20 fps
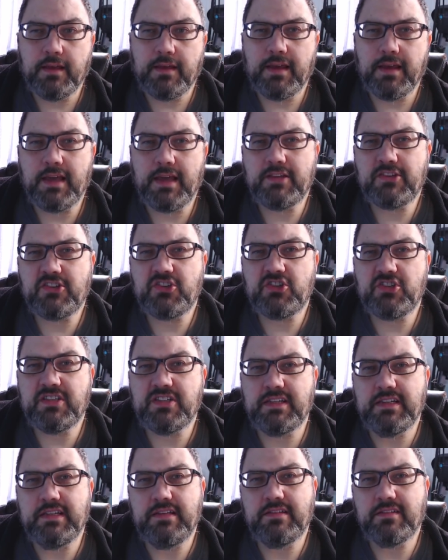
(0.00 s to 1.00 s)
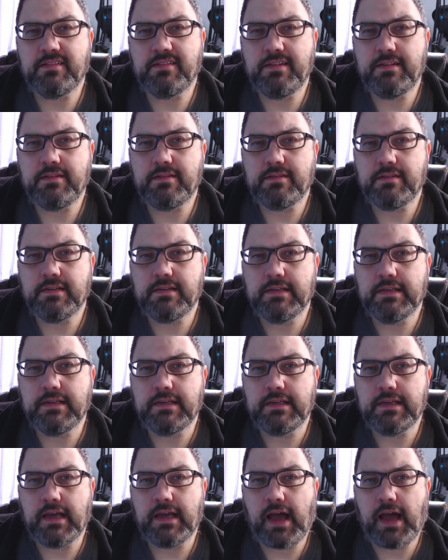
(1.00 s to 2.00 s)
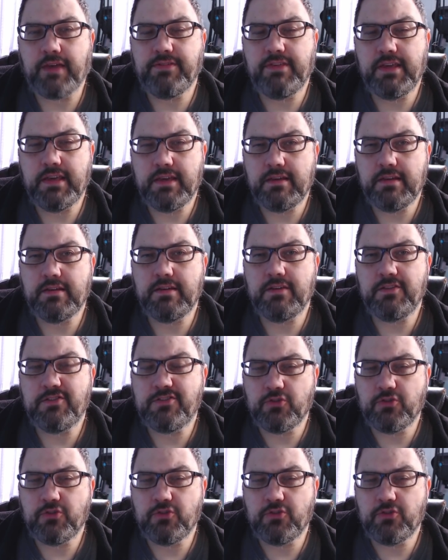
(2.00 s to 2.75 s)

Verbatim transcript: it's decent. I think it is